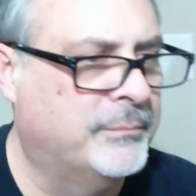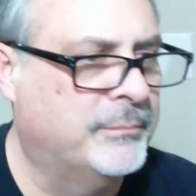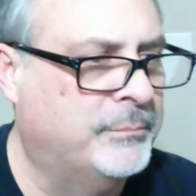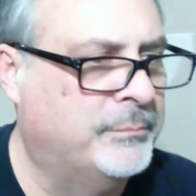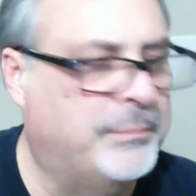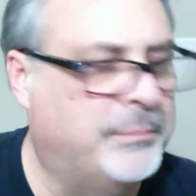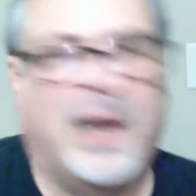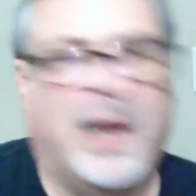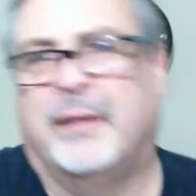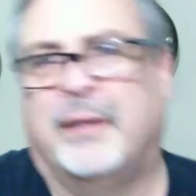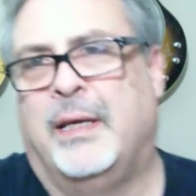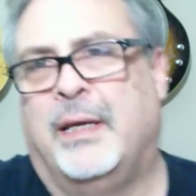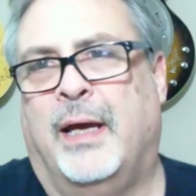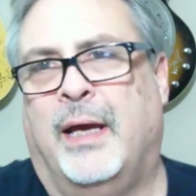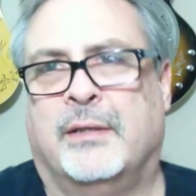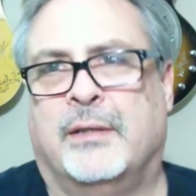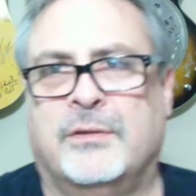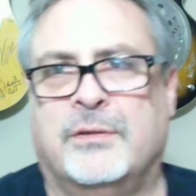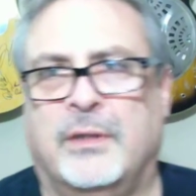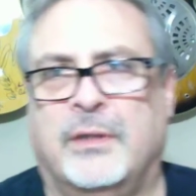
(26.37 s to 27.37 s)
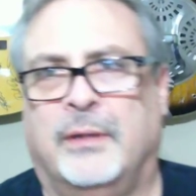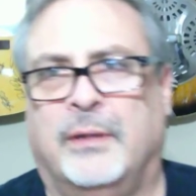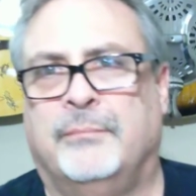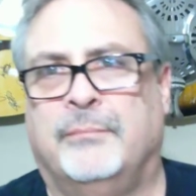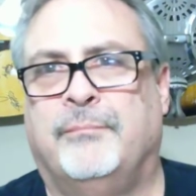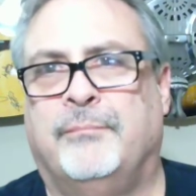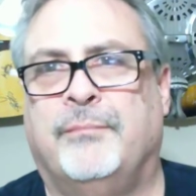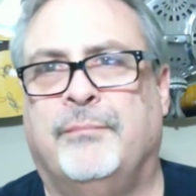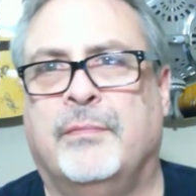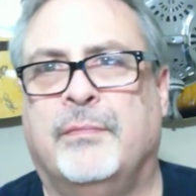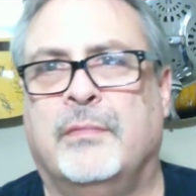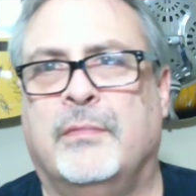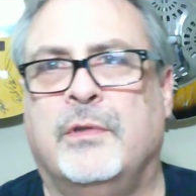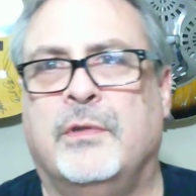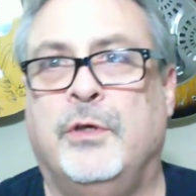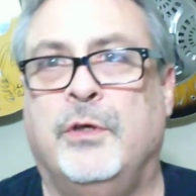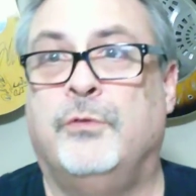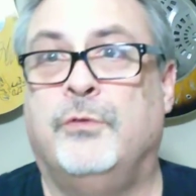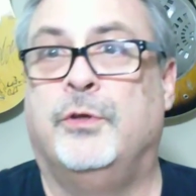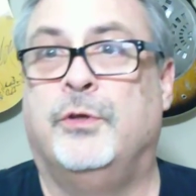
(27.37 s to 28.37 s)
podcast
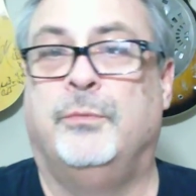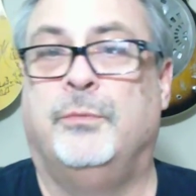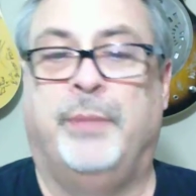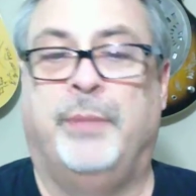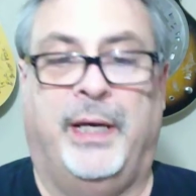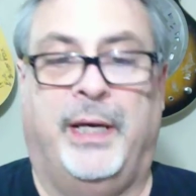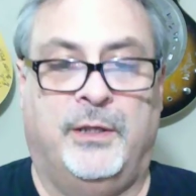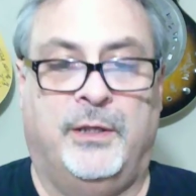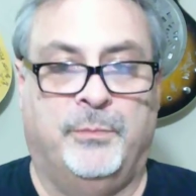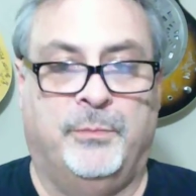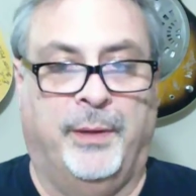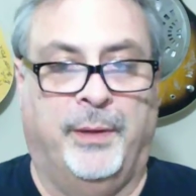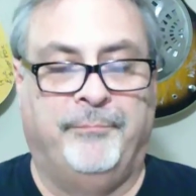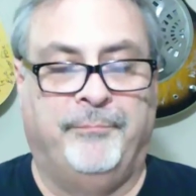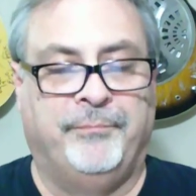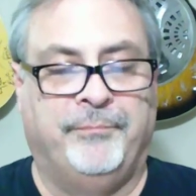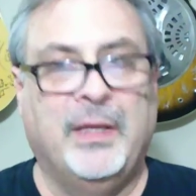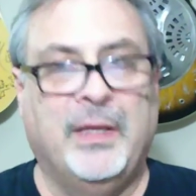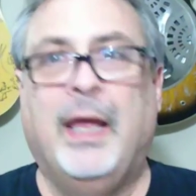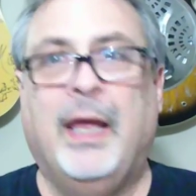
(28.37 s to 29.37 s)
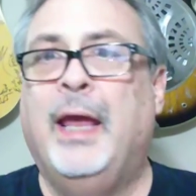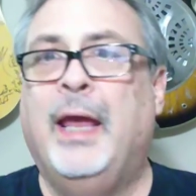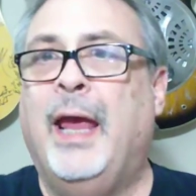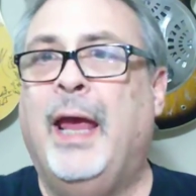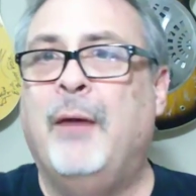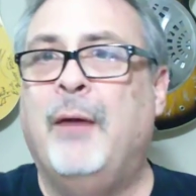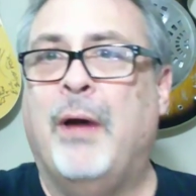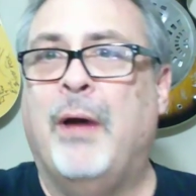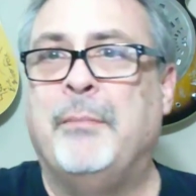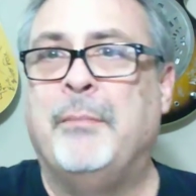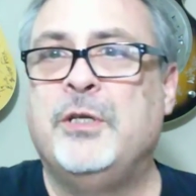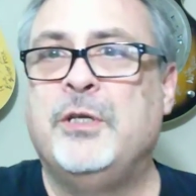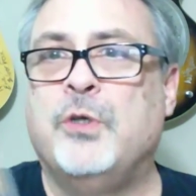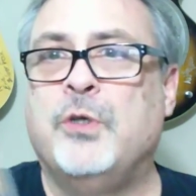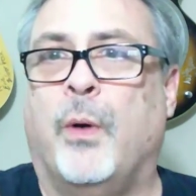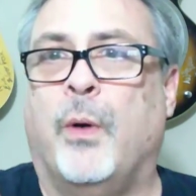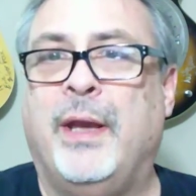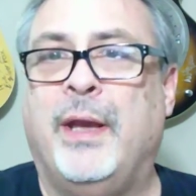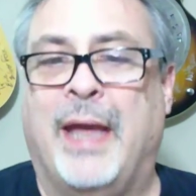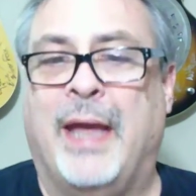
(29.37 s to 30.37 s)
YouTube page. But anyway, I'm
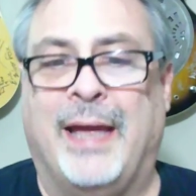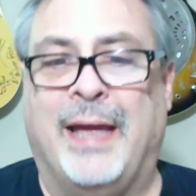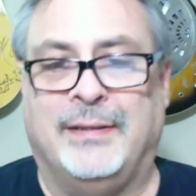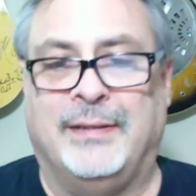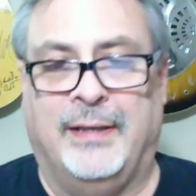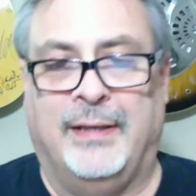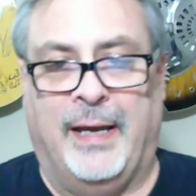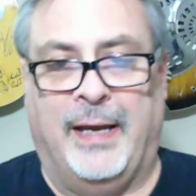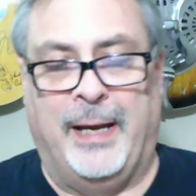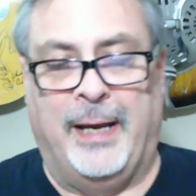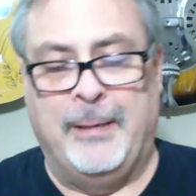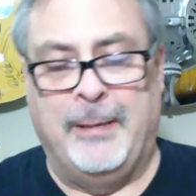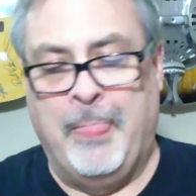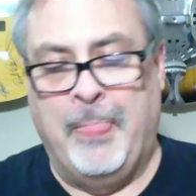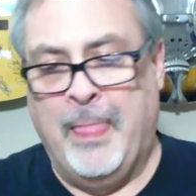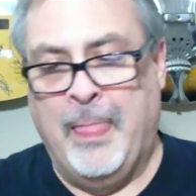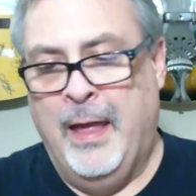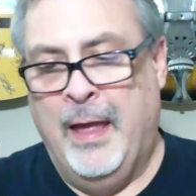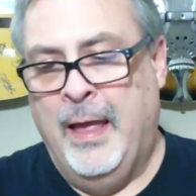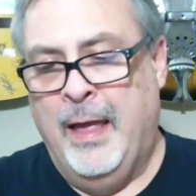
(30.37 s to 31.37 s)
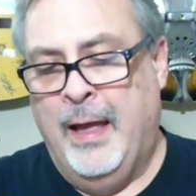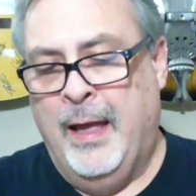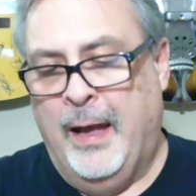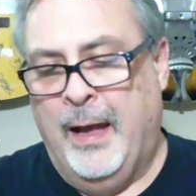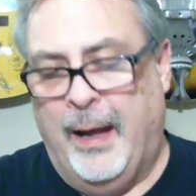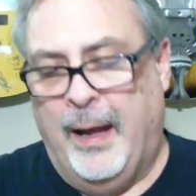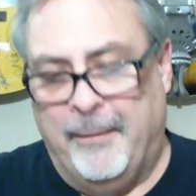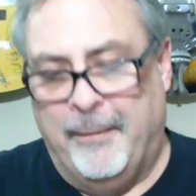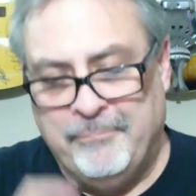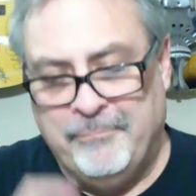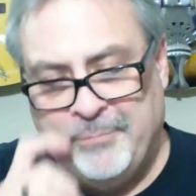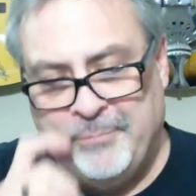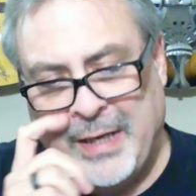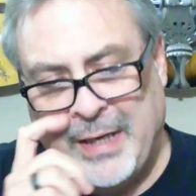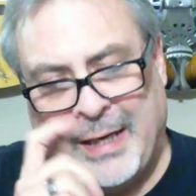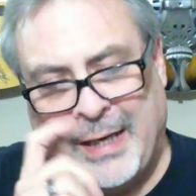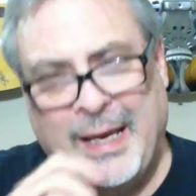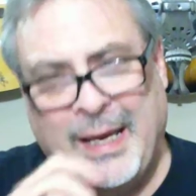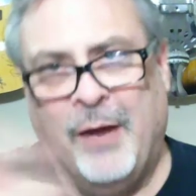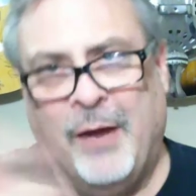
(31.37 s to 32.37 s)
enjoying that today. But
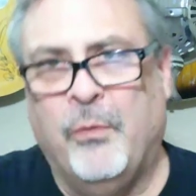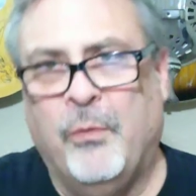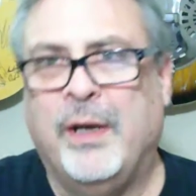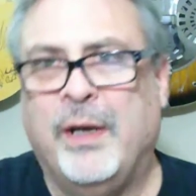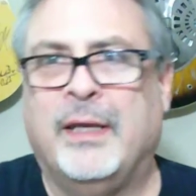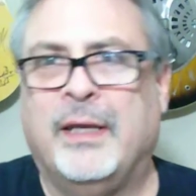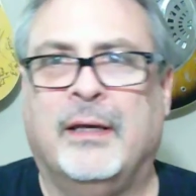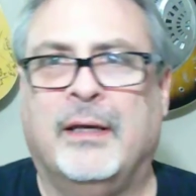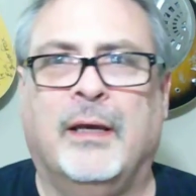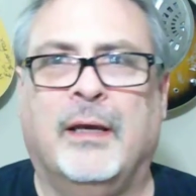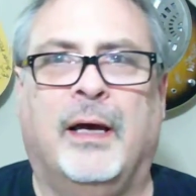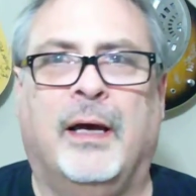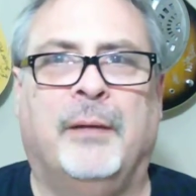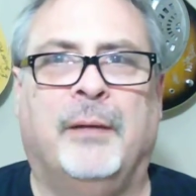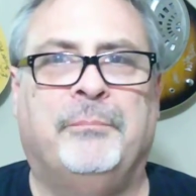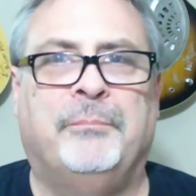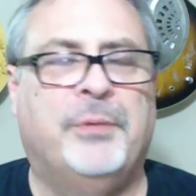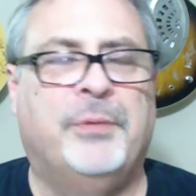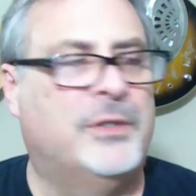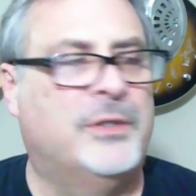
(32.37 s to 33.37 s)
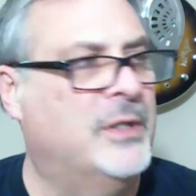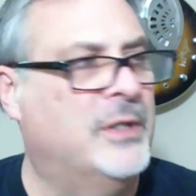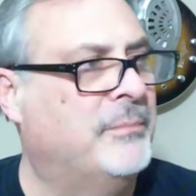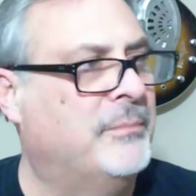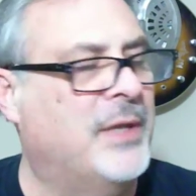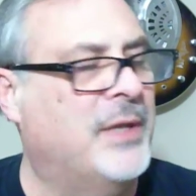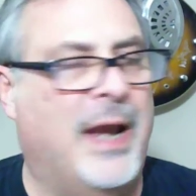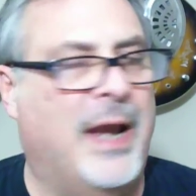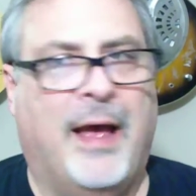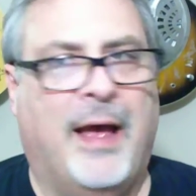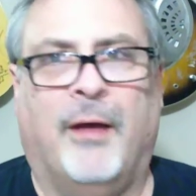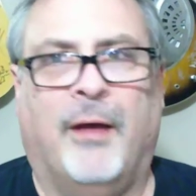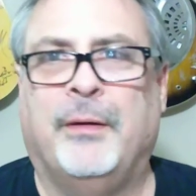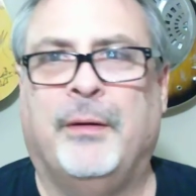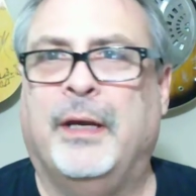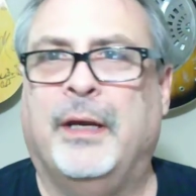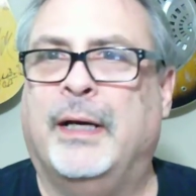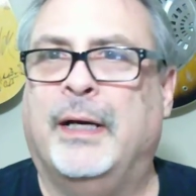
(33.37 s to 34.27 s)
I kind of want to put something out.